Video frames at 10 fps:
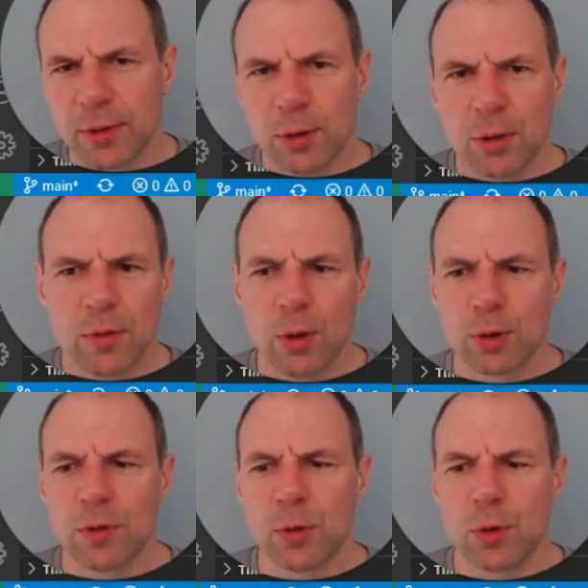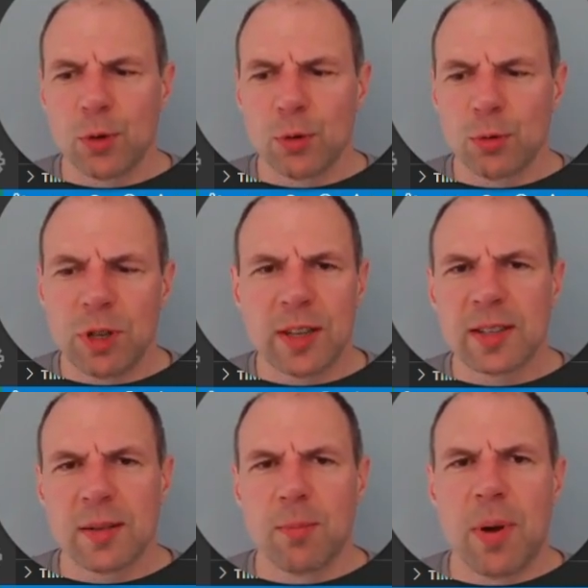for those of you who
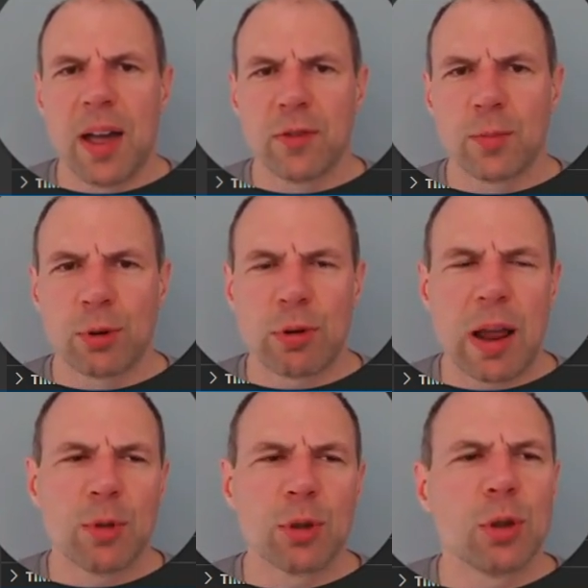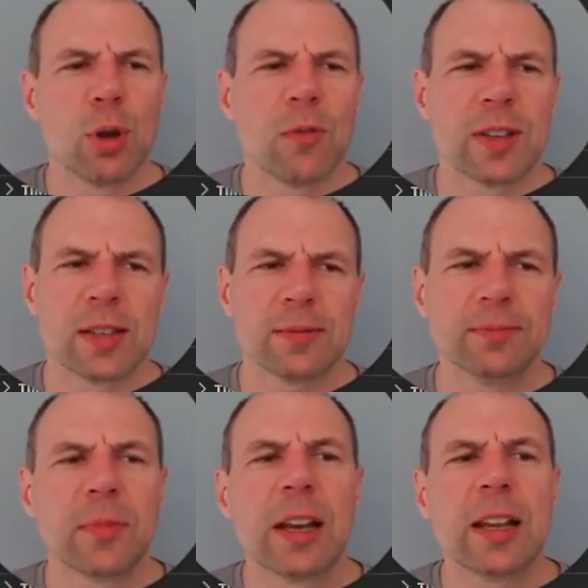did some Python programming, you know this is
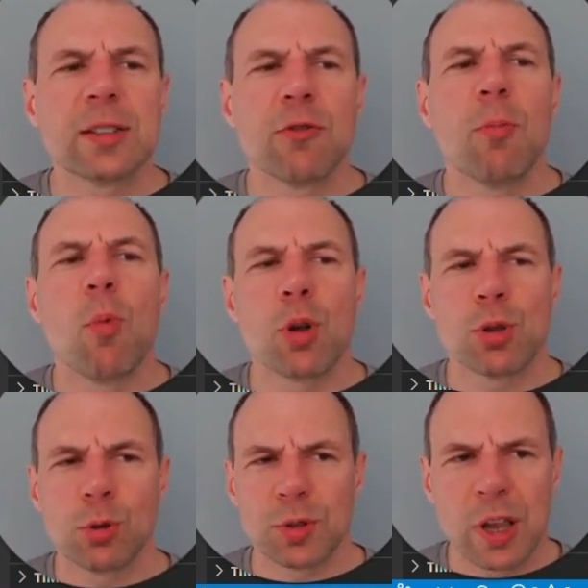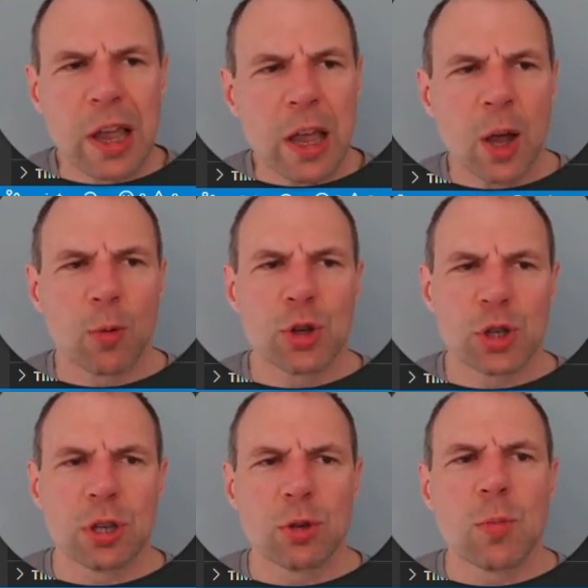a list of modules
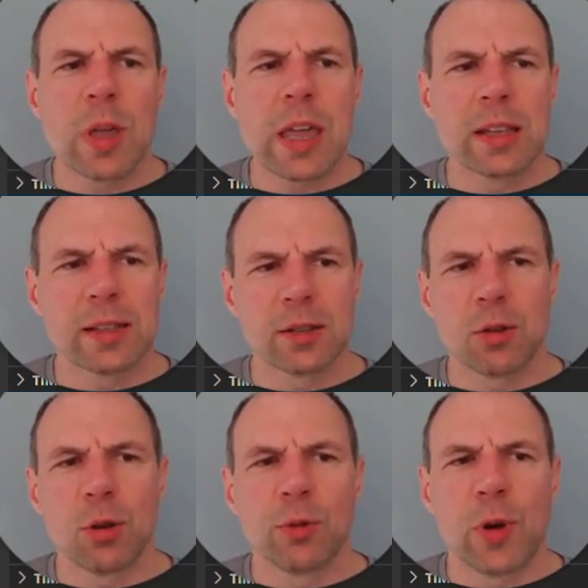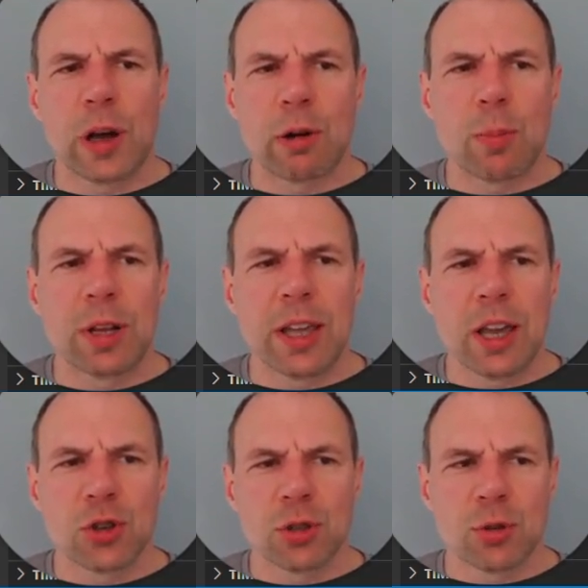which need to be installed for our
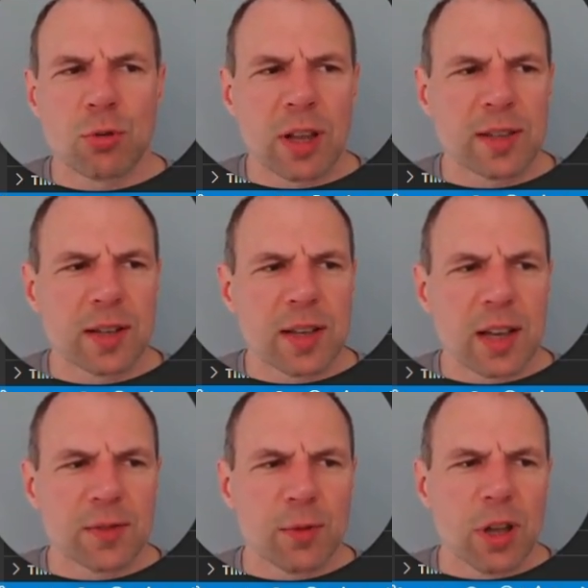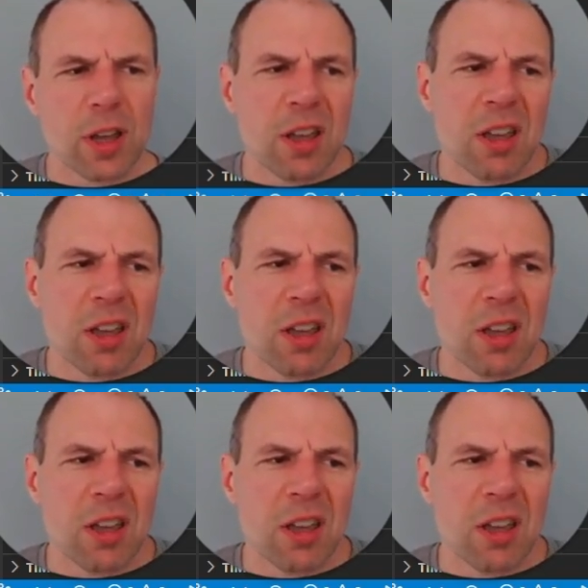application to run successfully.